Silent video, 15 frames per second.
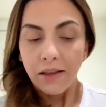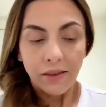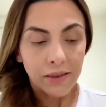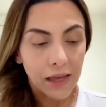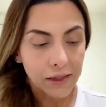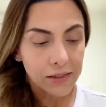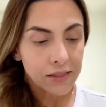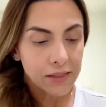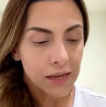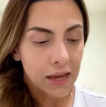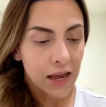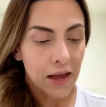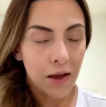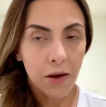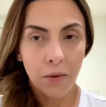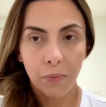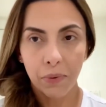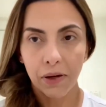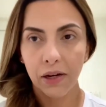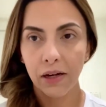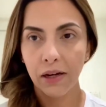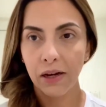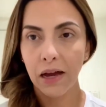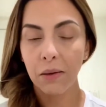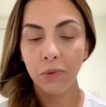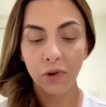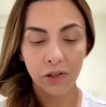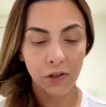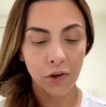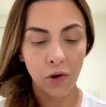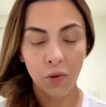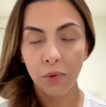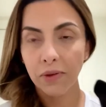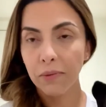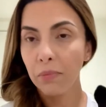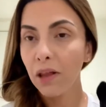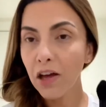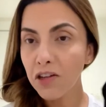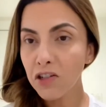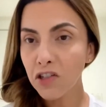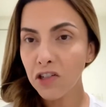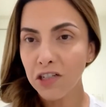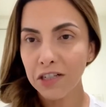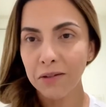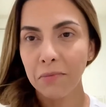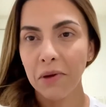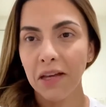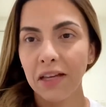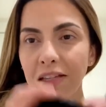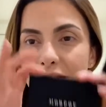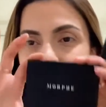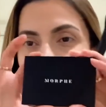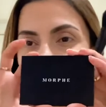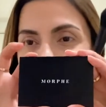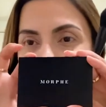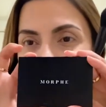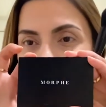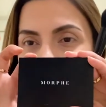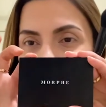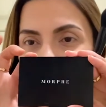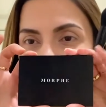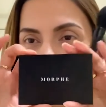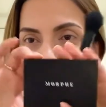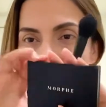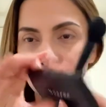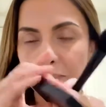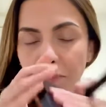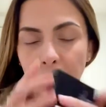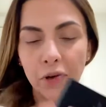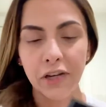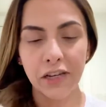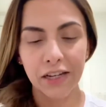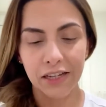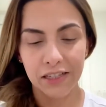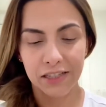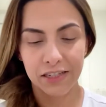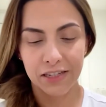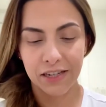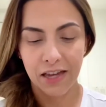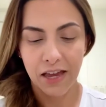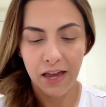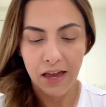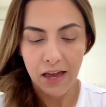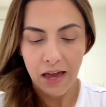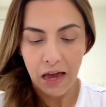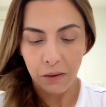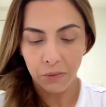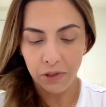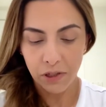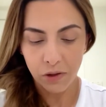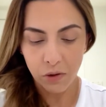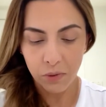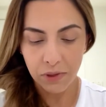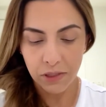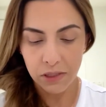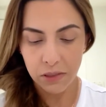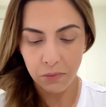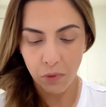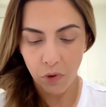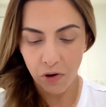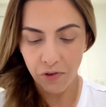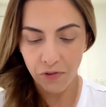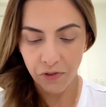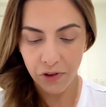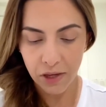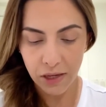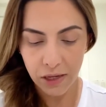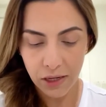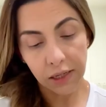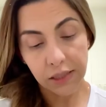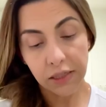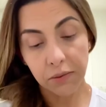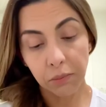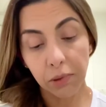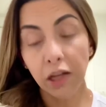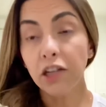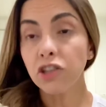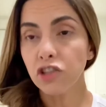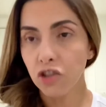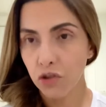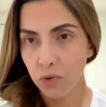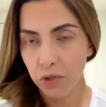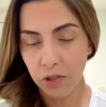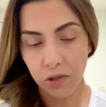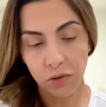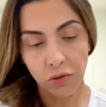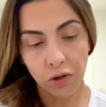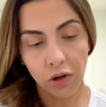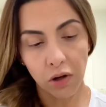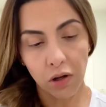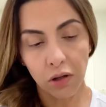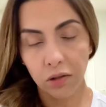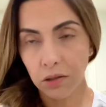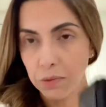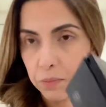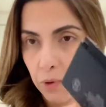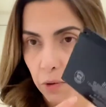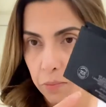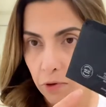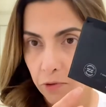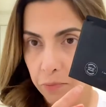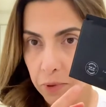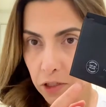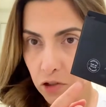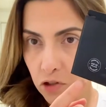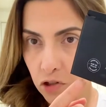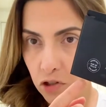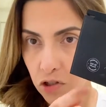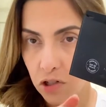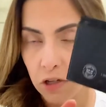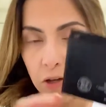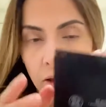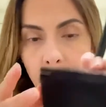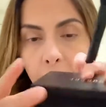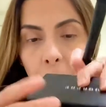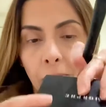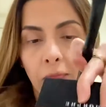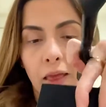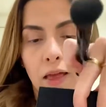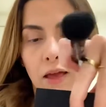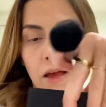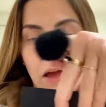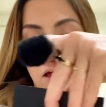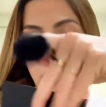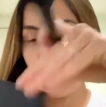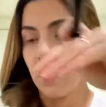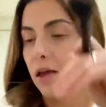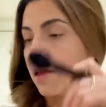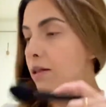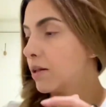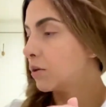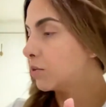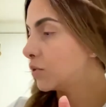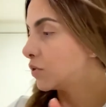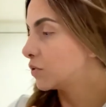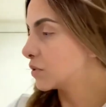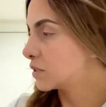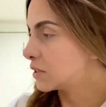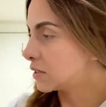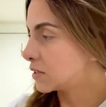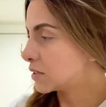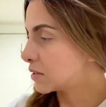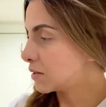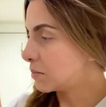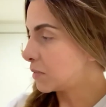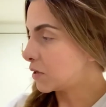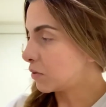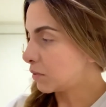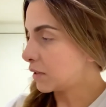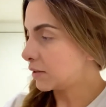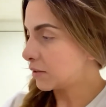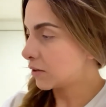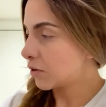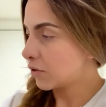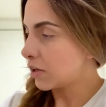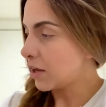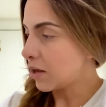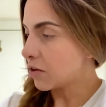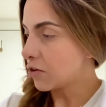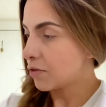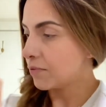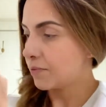Next step, I'm gonna go with blush, my second favorite product. I'm gonna go with this Morphe. It's a blush trio called Pop of Peach. And I'll use this, the middle one, Creator.